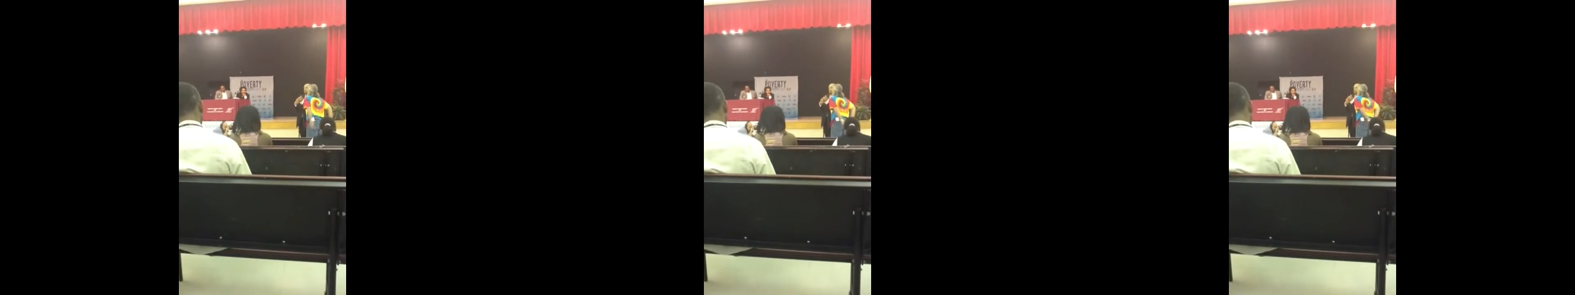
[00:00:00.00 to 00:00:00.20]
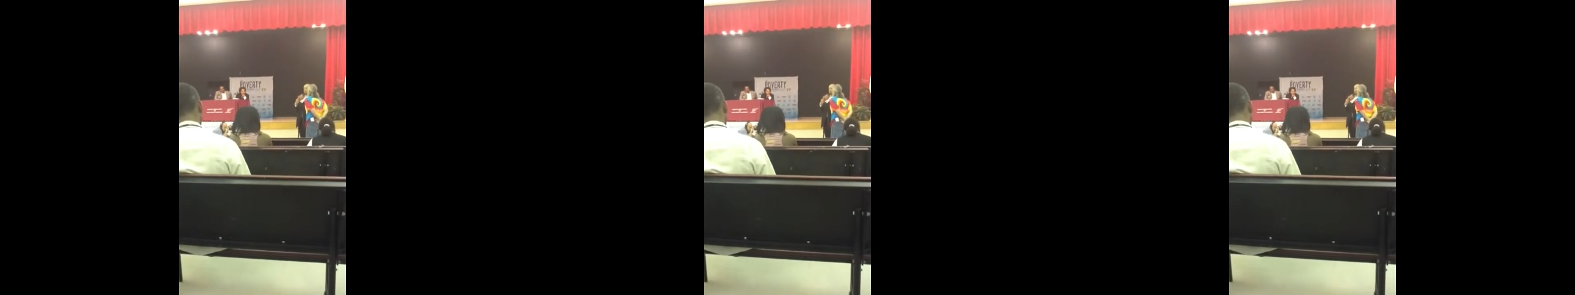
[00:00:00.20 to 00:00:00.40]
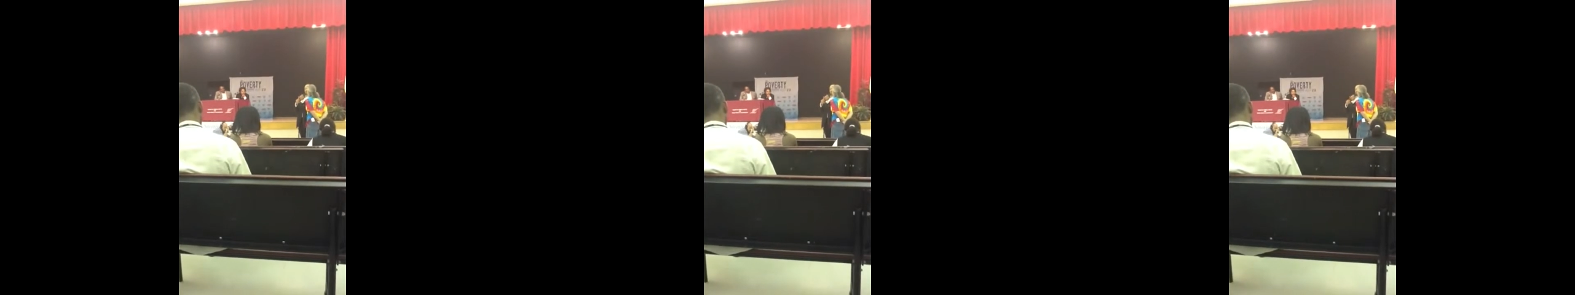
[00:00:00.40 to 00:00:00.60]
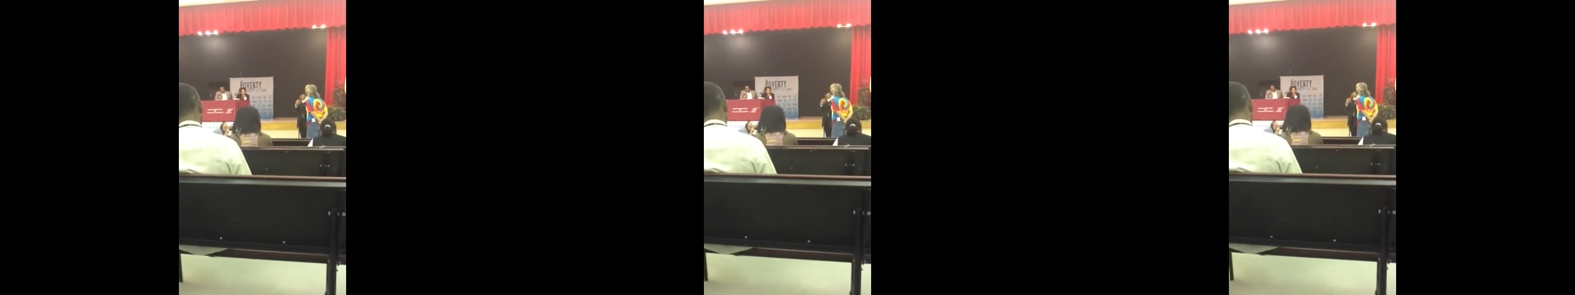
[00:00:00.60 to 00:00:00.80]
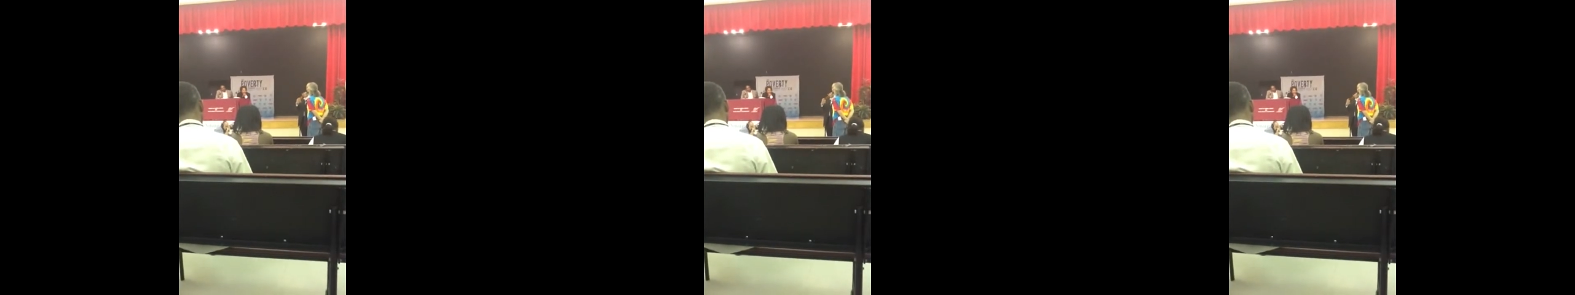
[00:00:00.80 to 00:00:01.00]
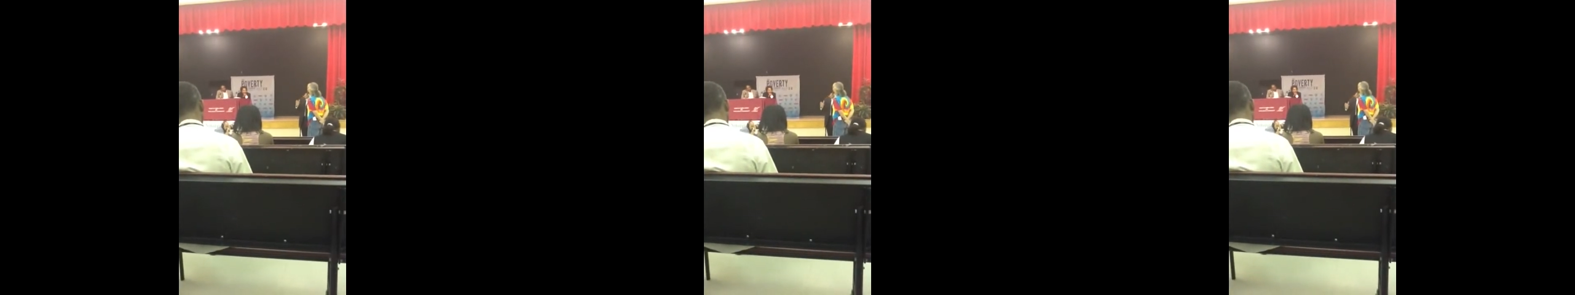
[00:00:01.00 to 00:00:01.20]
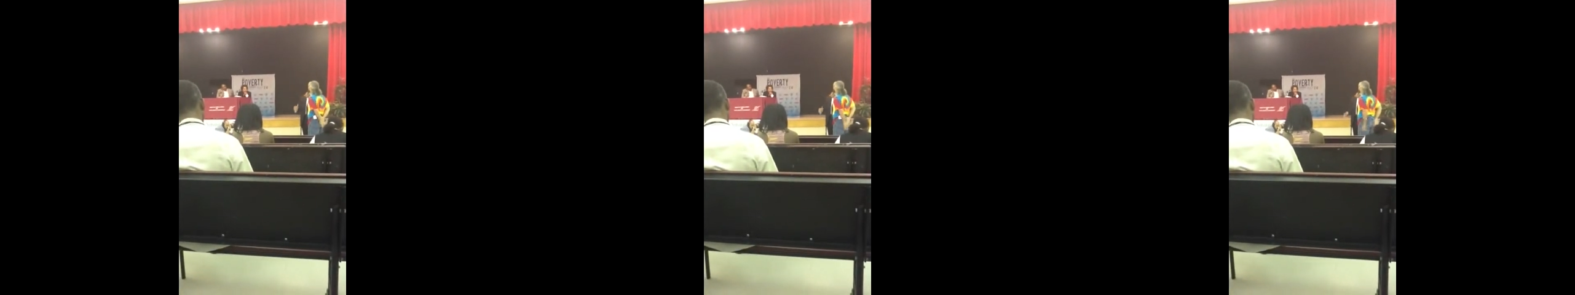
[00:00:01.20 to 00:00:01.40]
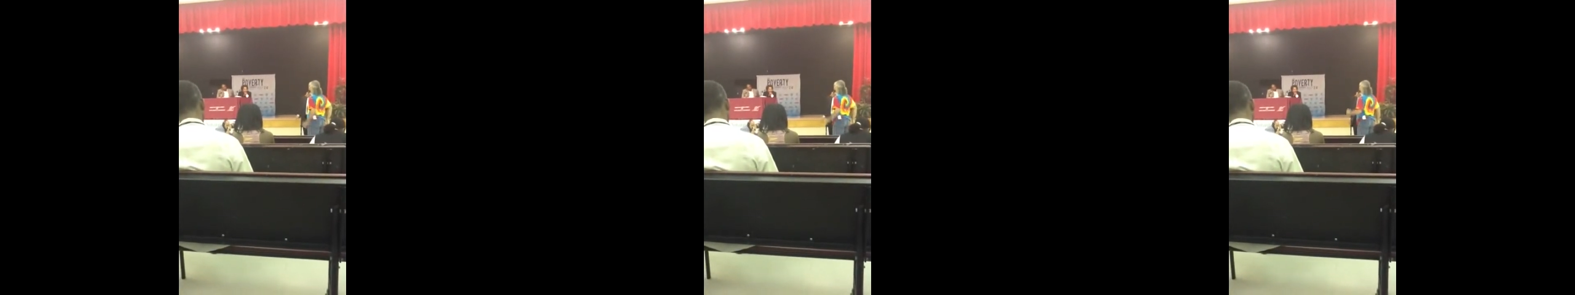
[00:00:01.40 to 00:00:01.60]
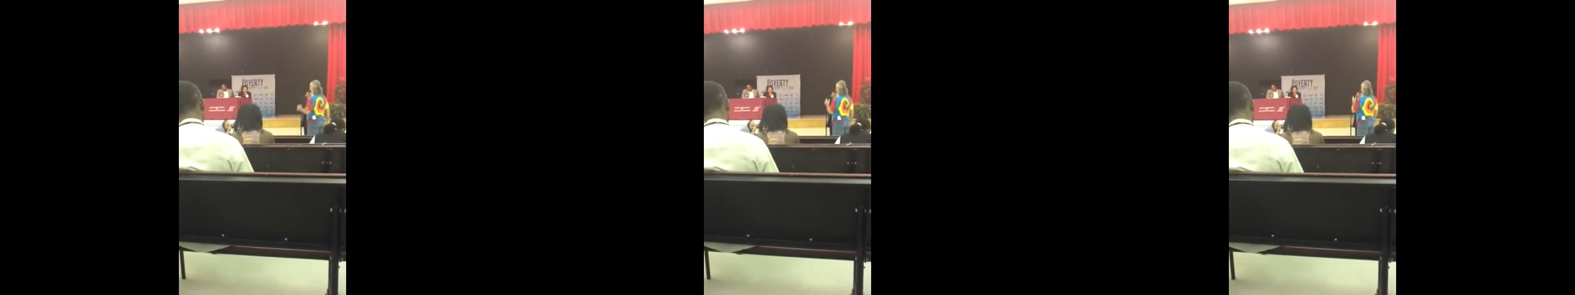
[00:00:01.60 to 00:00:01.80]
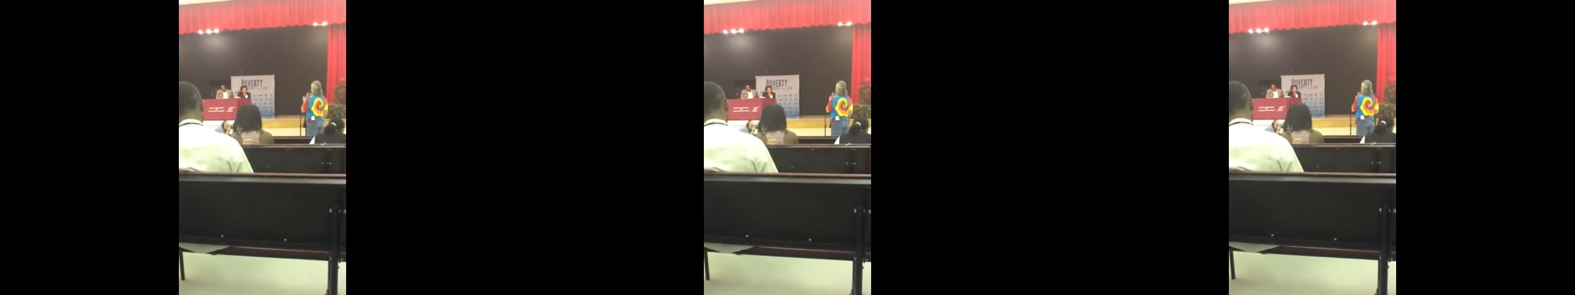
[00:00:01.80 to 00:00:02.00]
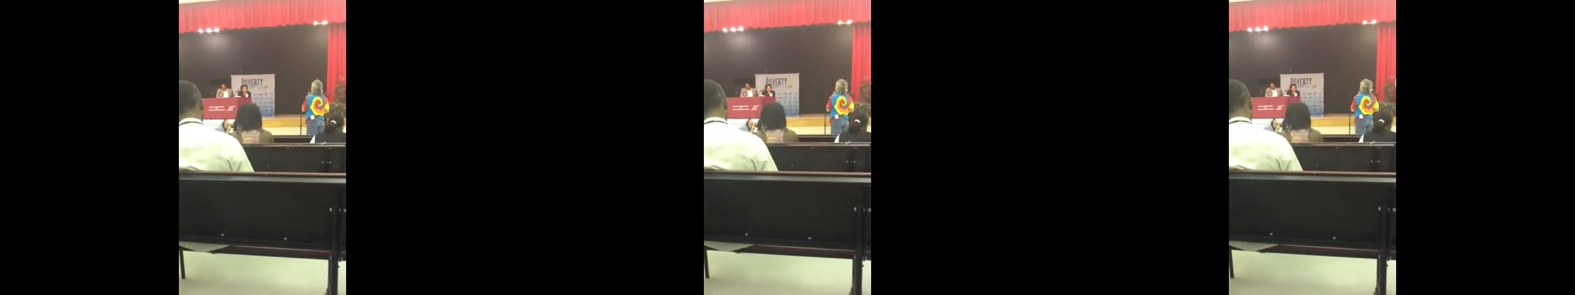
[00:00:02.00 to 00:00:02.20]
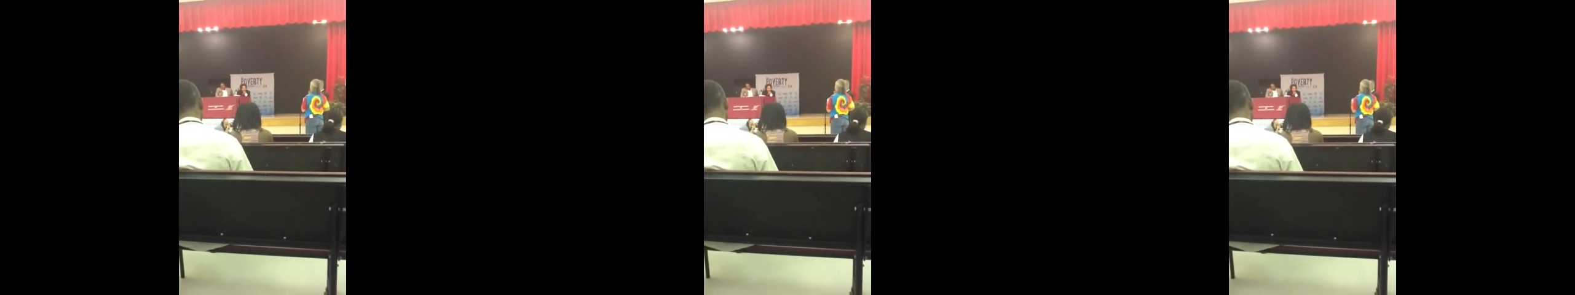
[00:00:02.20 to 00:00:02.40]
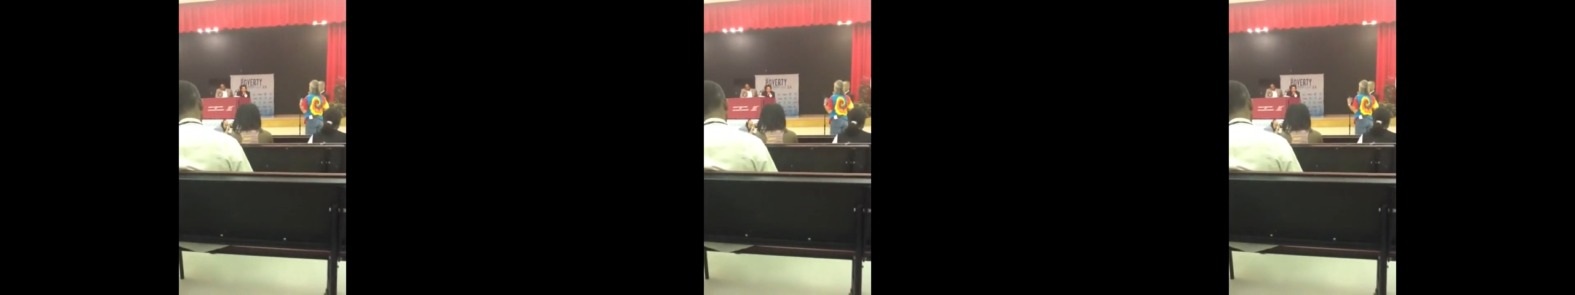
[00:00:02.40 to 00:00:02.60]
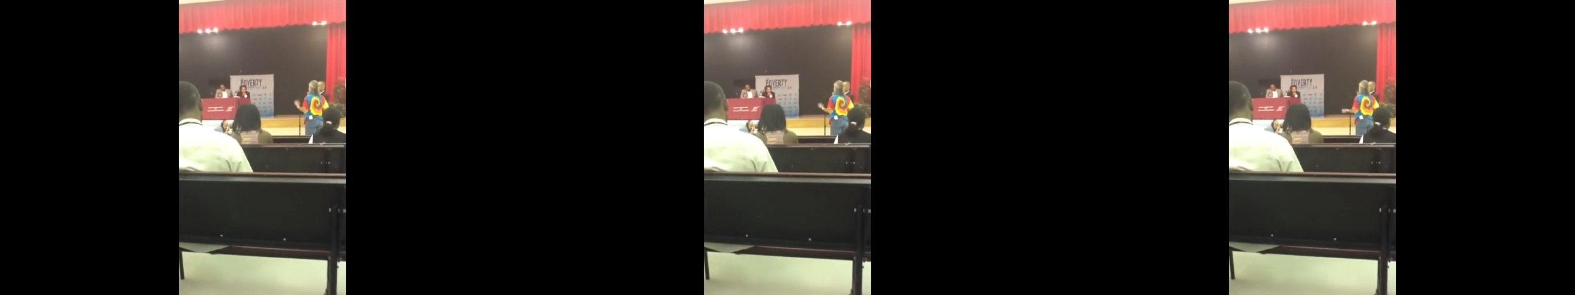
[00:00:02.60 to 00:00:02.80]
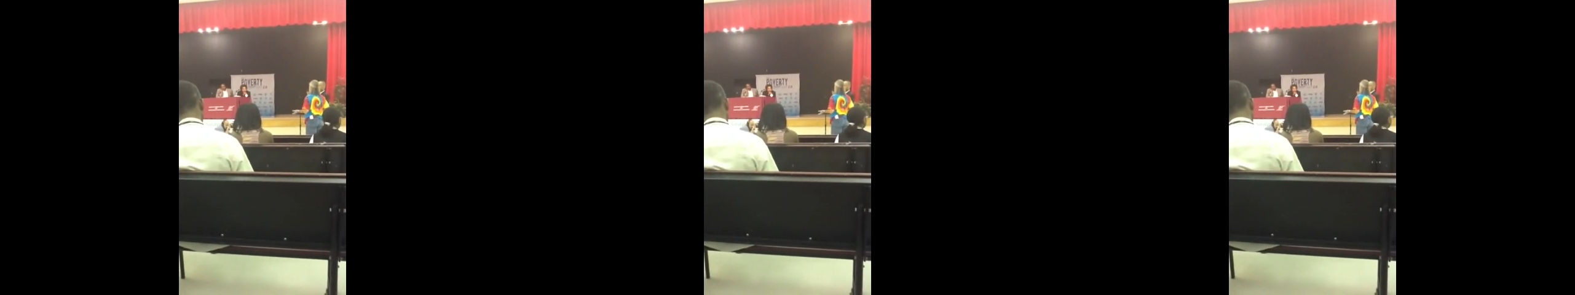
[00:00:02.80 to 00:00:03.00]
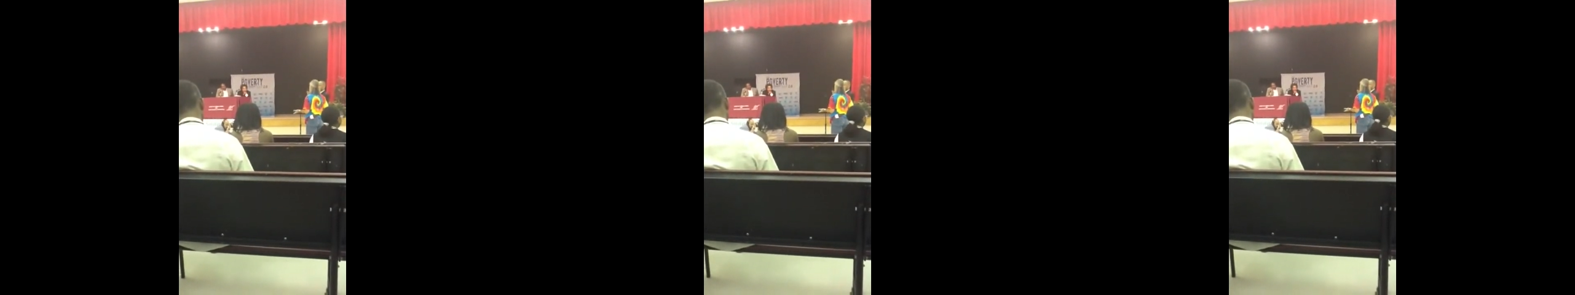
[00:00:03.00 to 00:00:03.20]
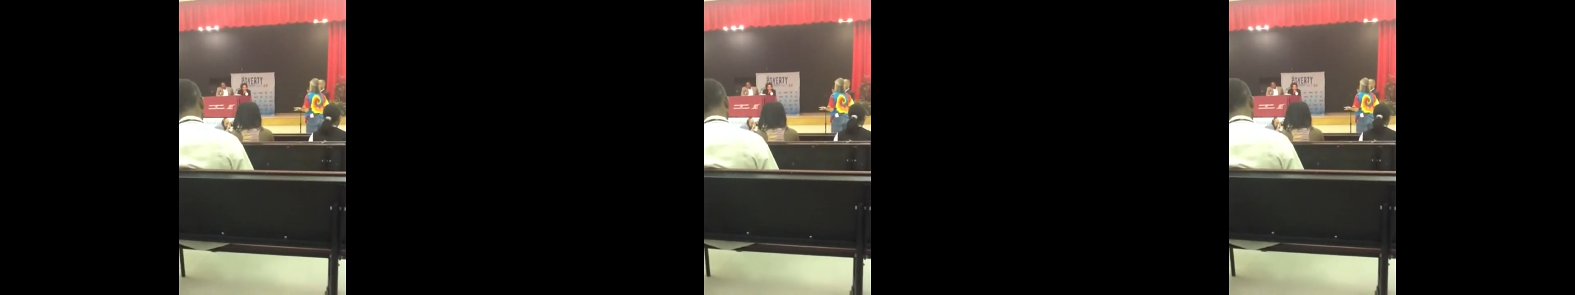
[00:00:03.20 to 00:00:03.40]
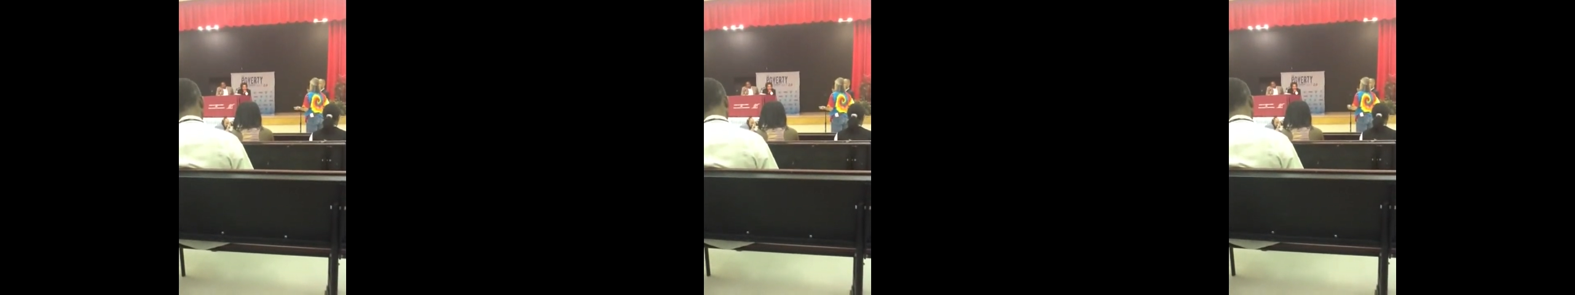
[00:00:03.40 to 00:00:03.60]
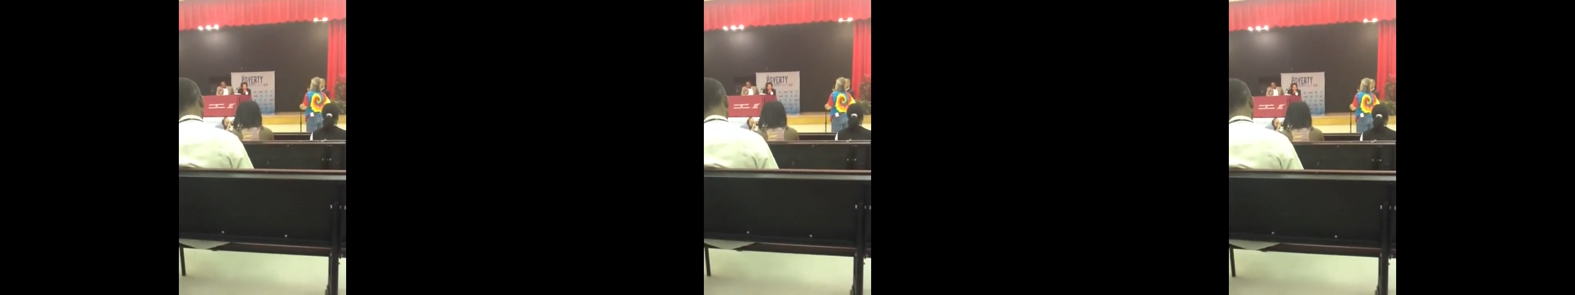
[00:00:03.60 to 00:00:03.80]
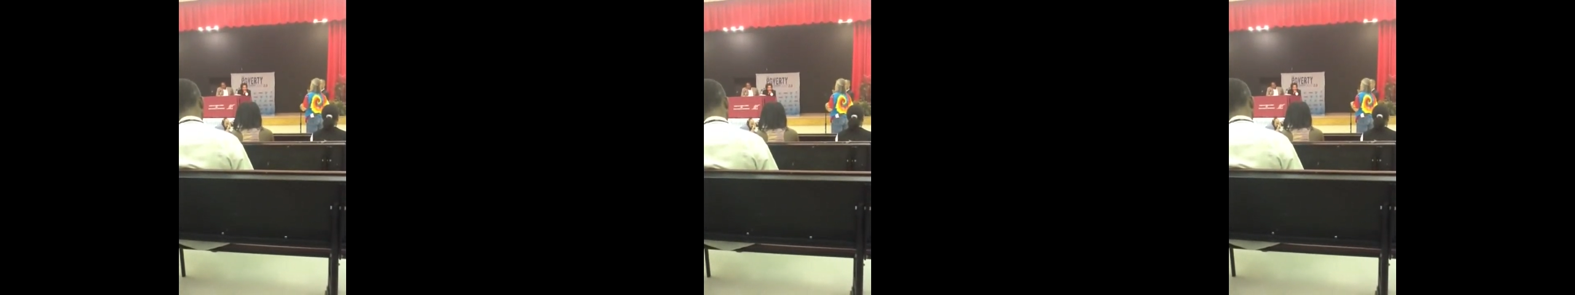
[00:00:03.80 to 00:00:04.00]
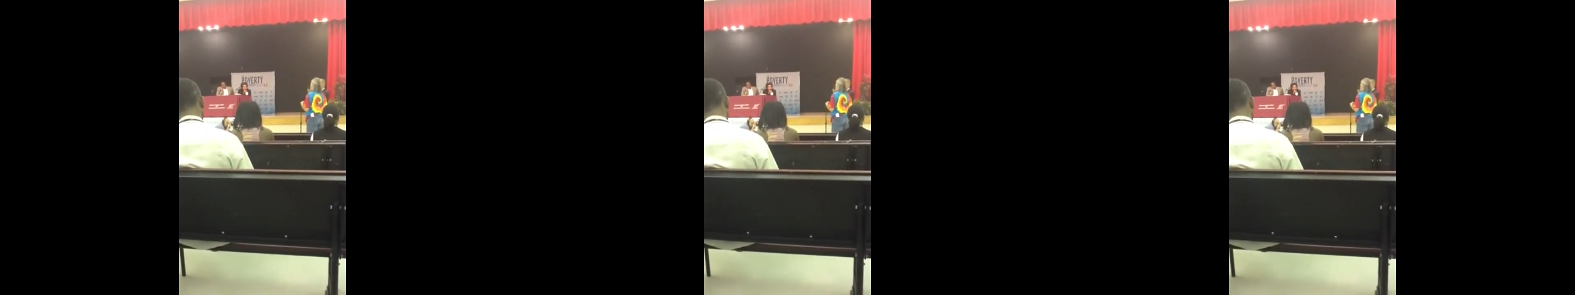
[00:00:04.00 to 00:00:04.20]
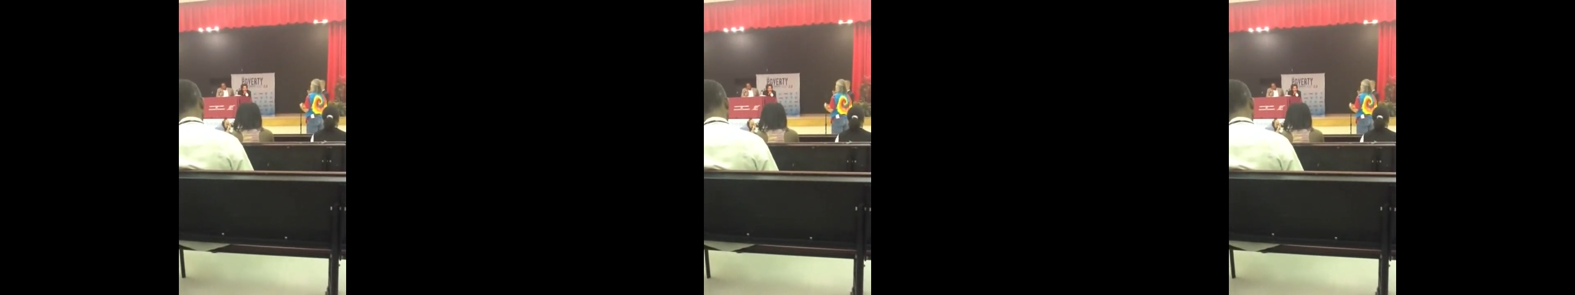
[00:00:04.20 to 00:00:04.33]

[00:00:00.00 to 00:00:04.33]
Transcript: (no speaker visible)